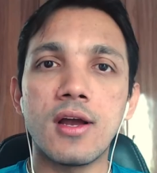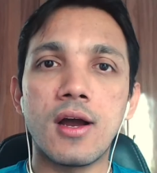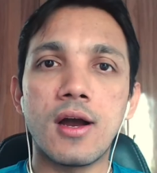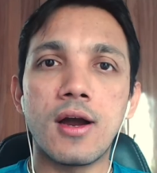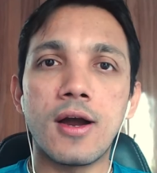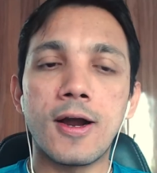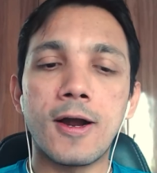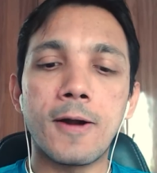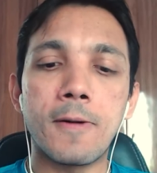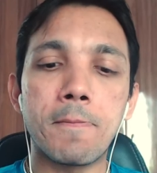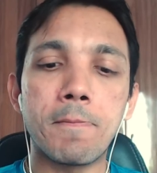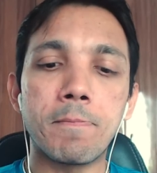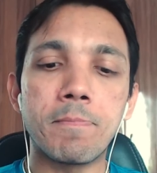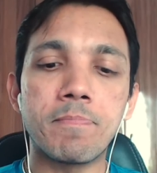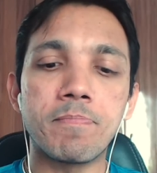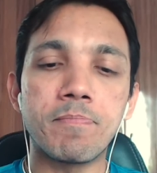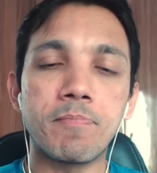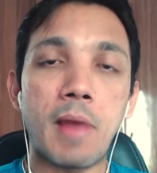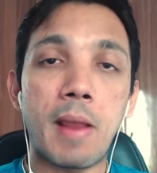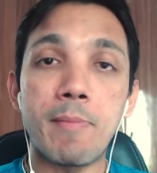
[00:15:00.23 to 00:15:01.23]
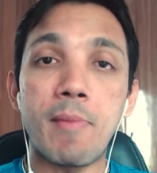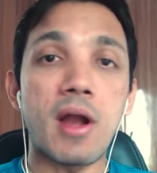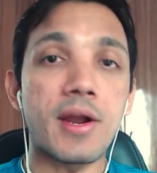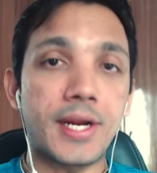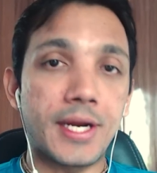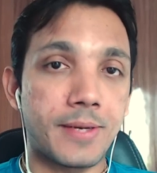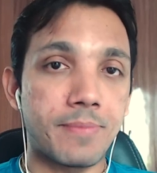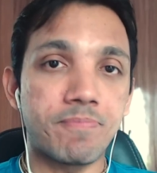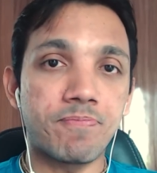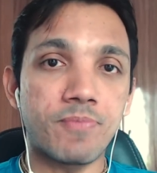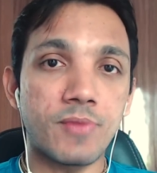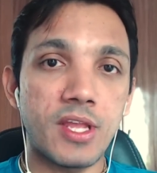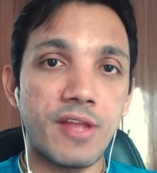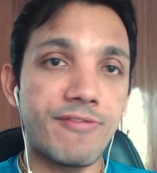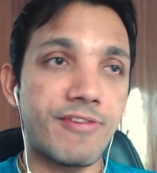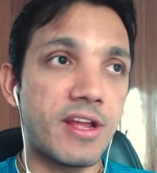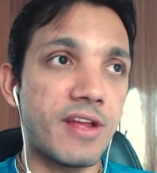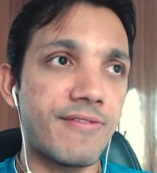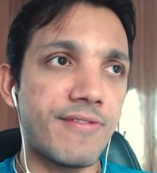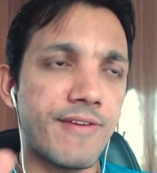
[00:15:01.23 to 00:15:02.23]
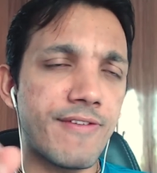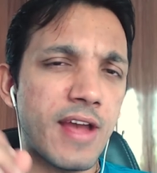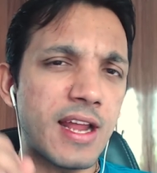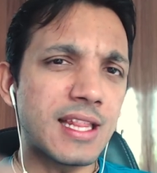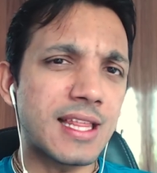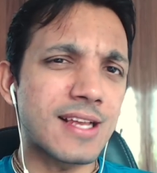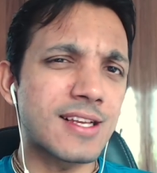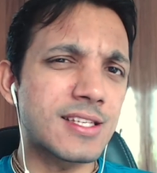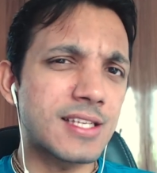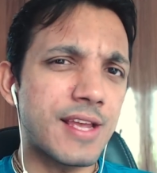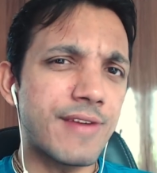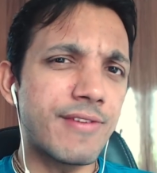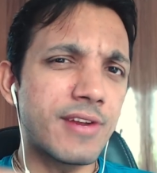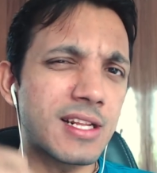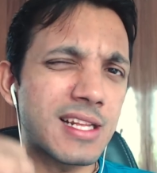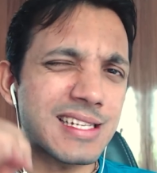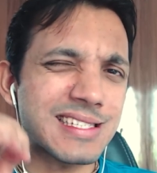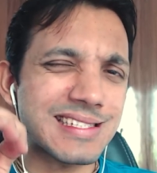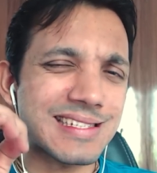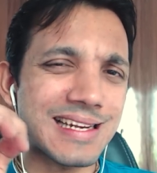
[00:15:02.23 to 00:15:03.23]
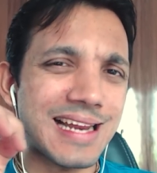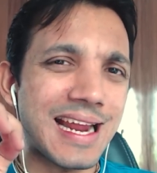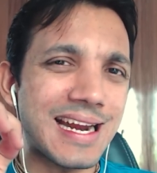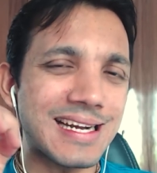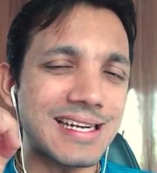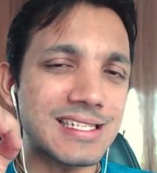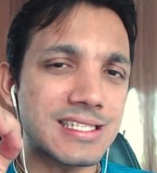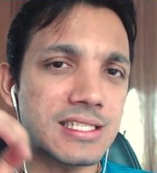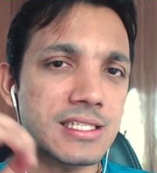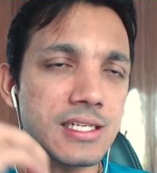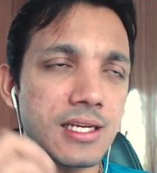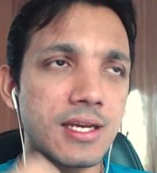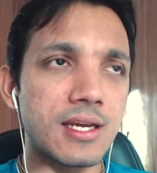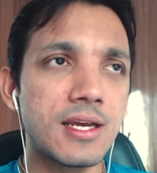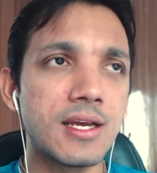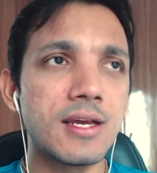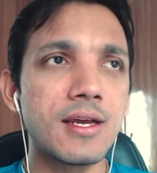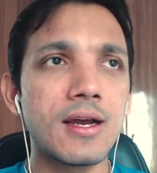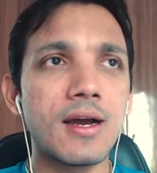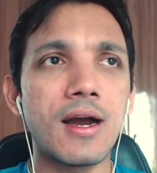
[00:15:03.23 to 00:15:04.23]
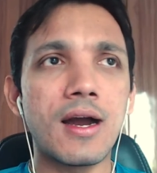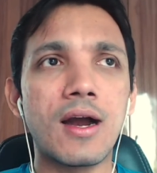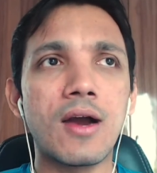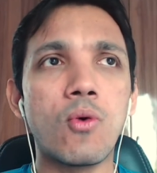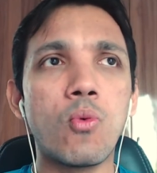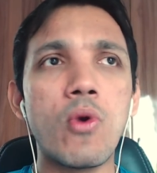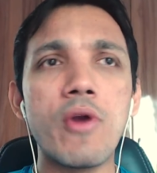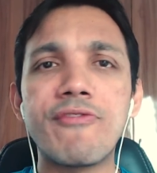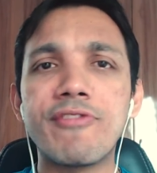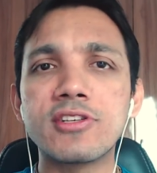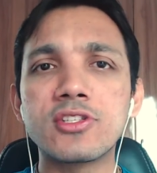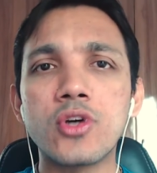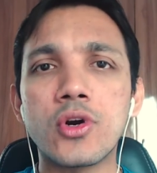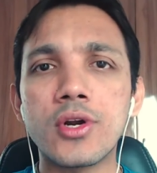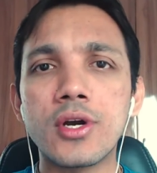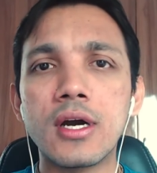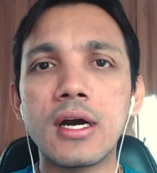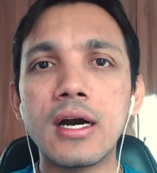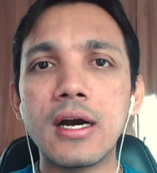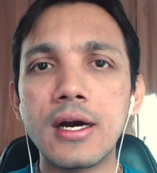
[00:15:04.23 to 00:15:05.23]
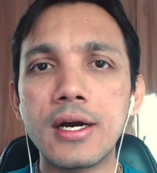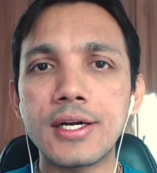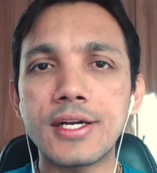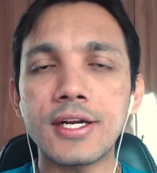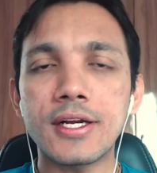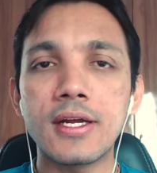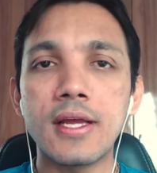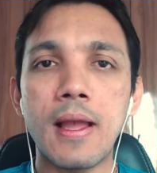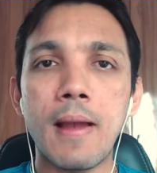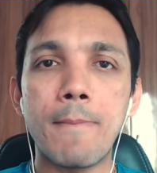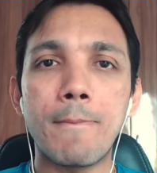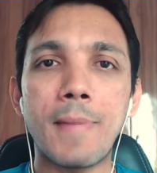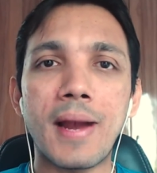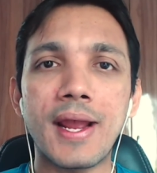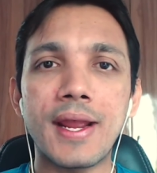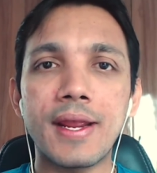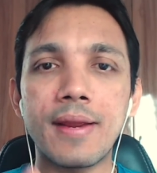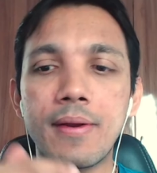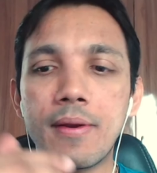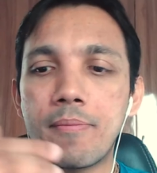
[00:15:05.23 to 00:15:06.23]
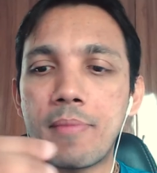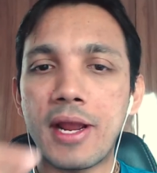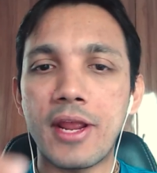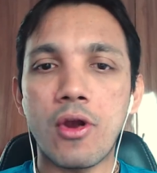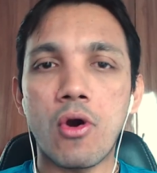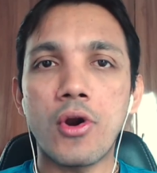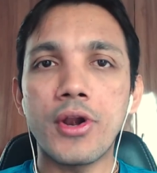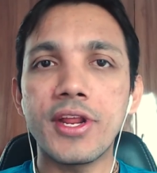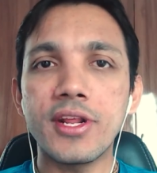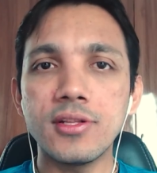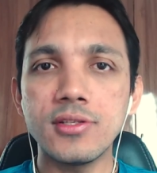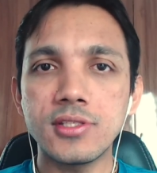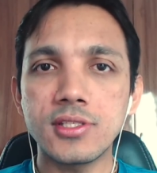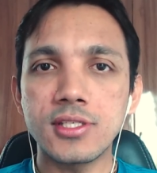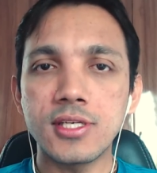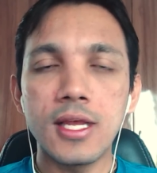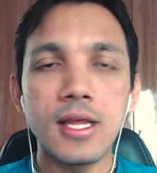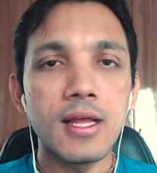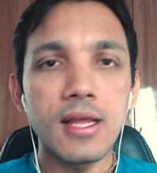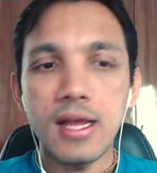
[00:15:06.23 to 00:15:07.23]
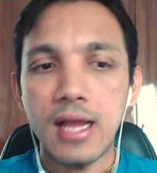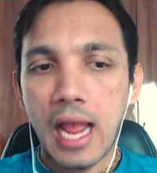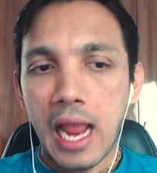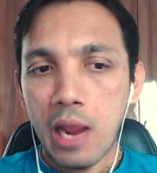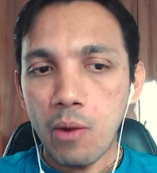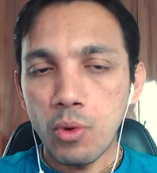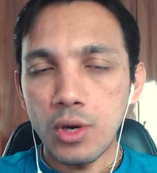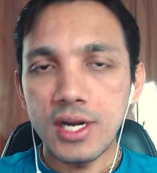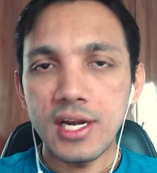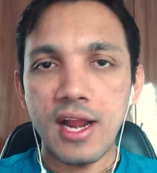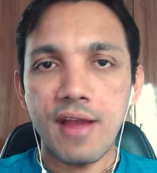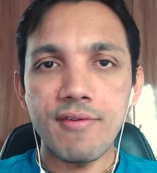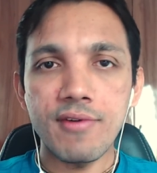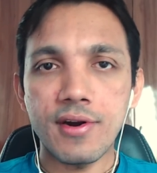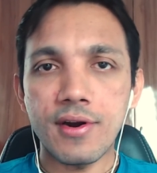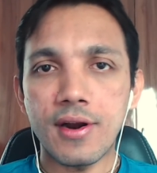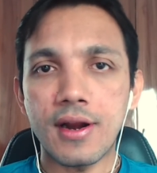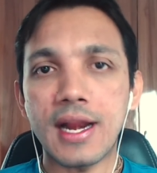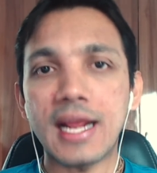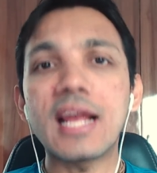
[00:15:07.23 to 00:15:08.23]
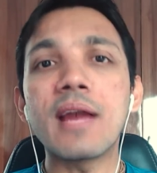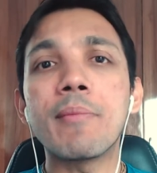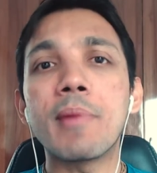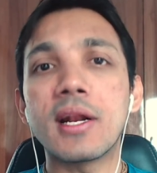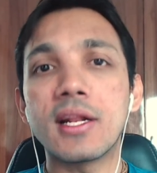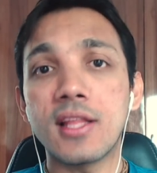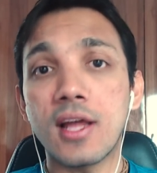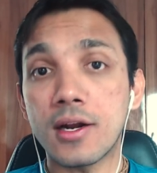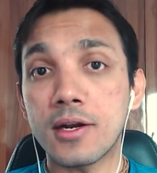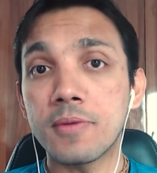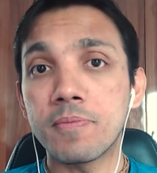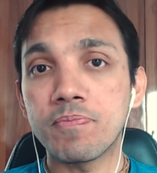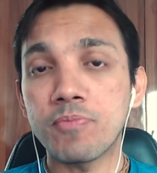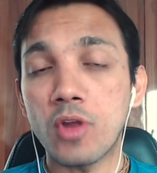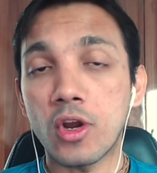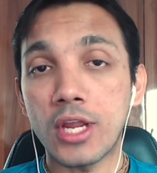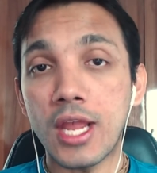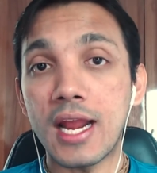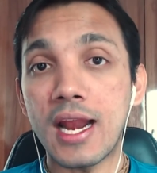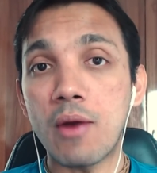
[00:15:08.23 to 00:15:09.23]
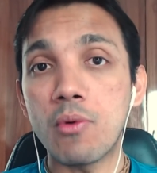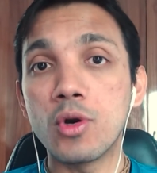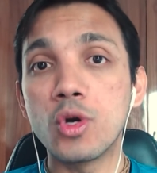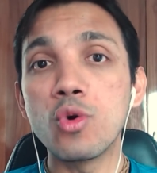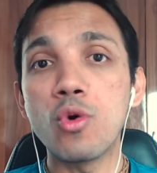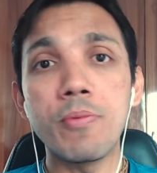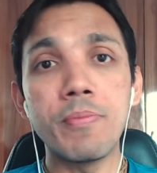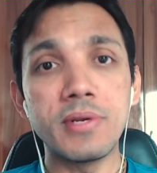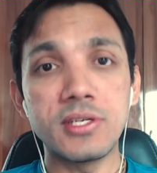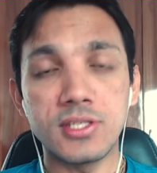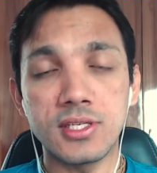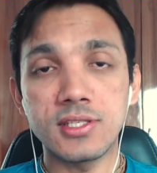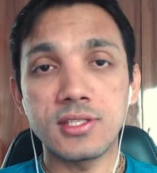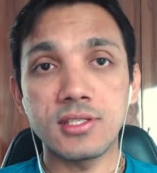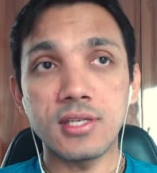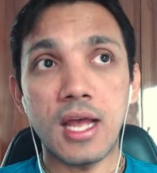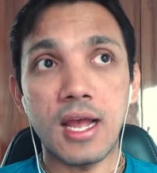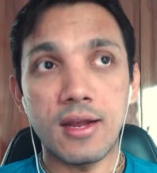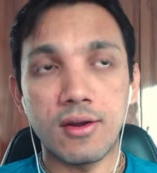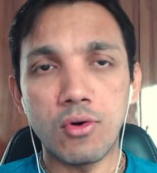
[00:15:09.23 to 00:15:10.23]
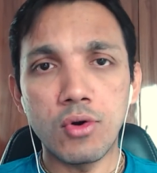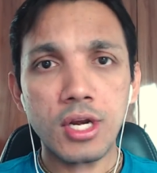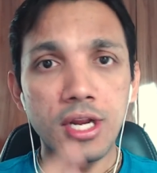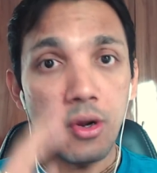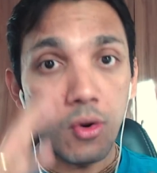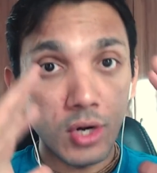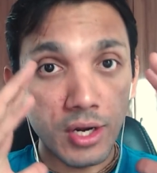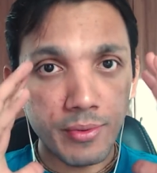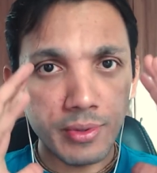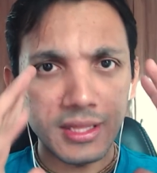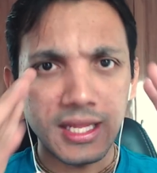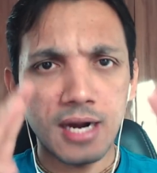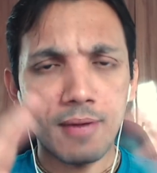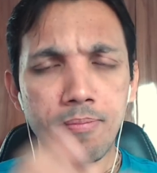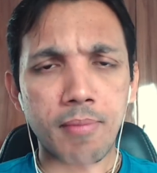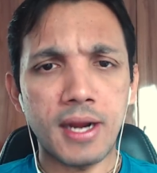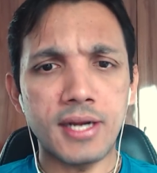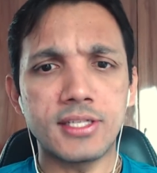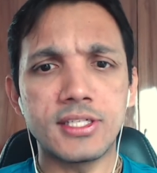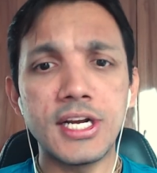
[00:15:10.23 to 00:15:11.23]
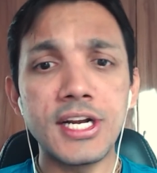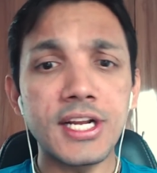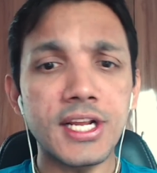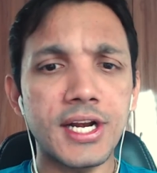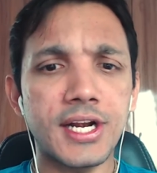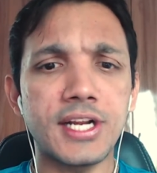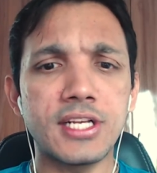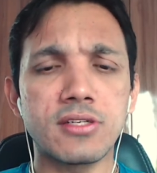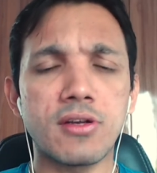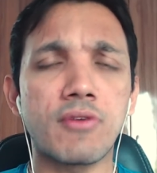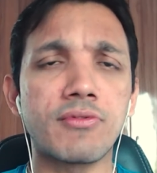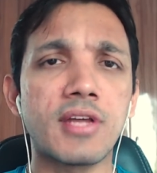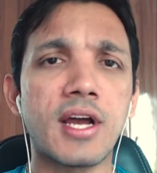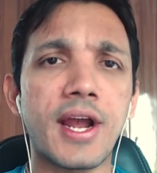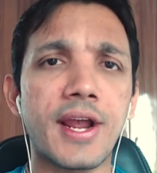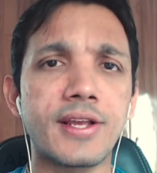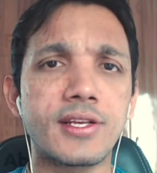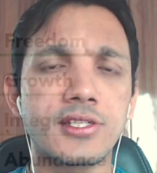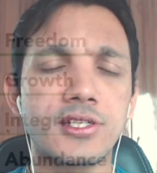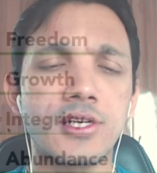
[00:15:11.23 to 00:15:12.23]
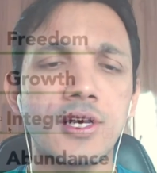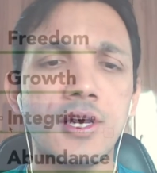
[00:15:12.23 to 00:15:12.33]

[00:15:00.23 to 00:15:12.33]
my market. If anything, even the slightest whiff is going to hurt my audience, I would never recommend that. Okay, and I would do a business only with that mindset, integrity of the highest